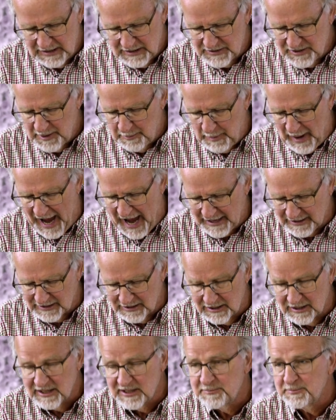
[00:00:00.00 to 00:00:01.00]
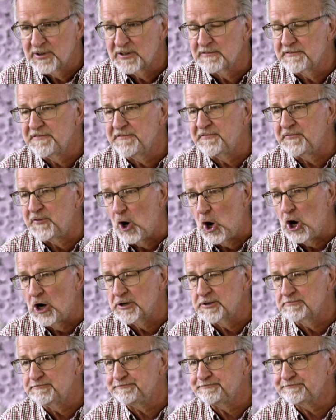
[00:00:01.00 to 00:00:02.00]
The battle had been
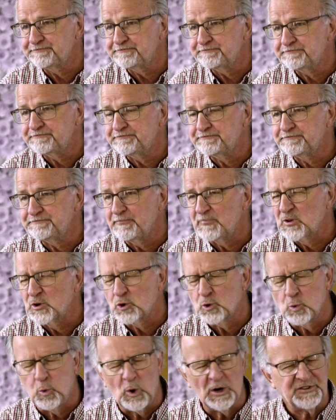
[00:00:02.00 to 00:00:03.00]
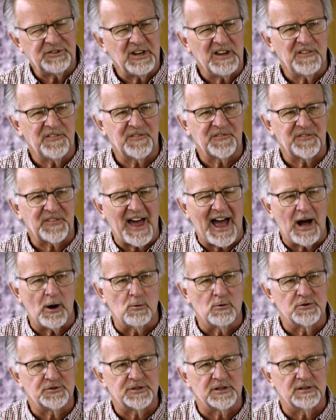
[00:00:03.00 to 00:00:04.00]
fought.
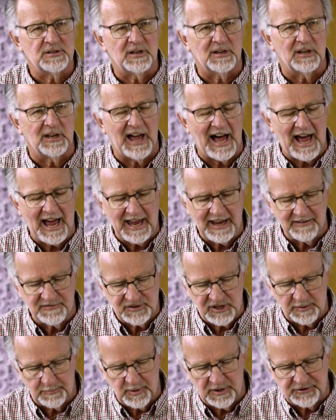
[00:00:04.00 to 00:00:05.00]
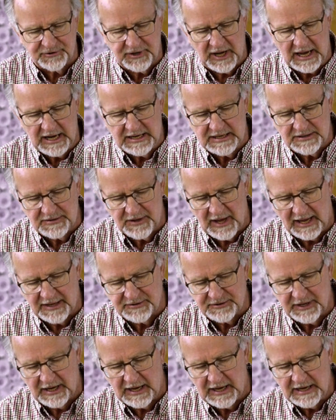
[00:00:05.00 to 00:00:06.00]
20,000 lives had been taken
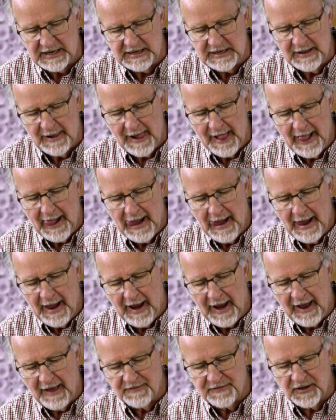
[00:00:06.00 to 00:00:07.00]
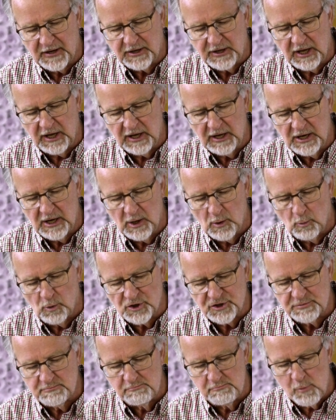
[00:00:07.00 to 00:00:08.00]
that day. And the king
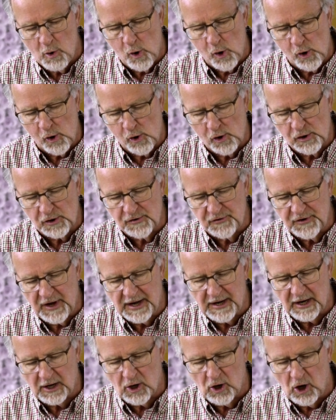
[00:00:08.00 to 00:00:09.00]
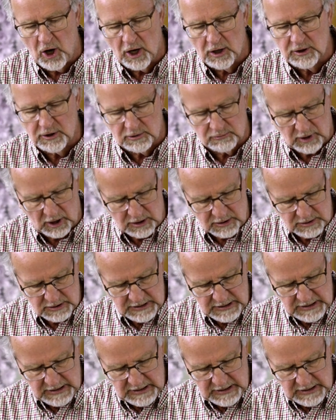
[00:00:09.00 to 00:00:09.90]
was more than a conqueror.